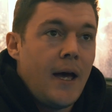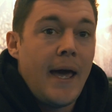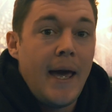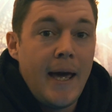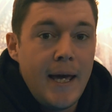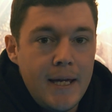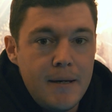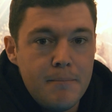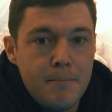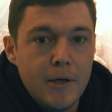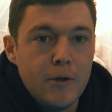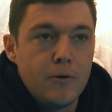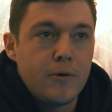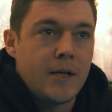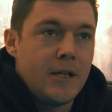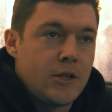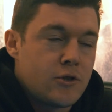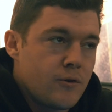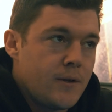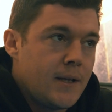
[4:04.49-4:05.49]
a
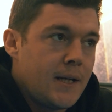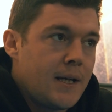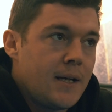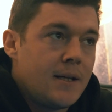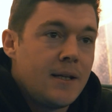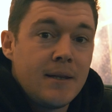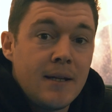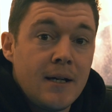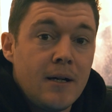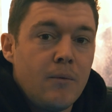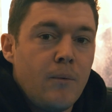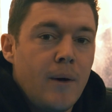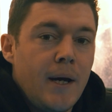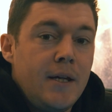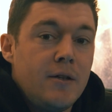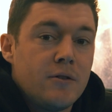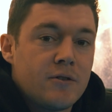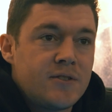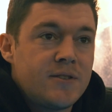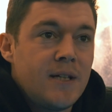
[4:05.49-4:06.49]
milky drink, and in that way
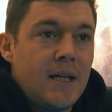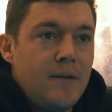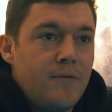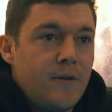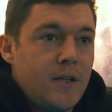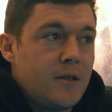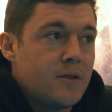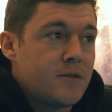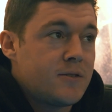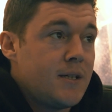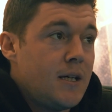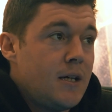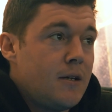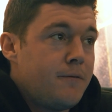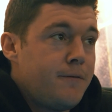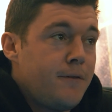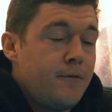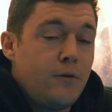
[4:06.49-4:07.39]
you're saving yourself.